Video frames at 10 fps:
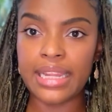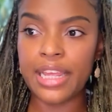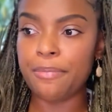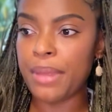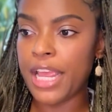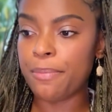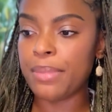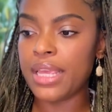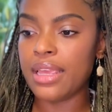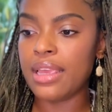It may
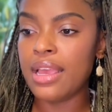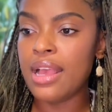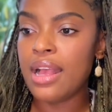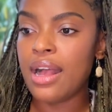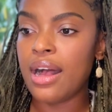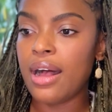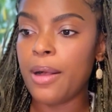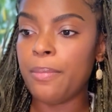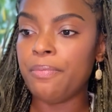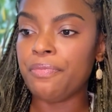be
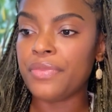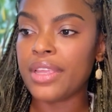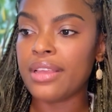um,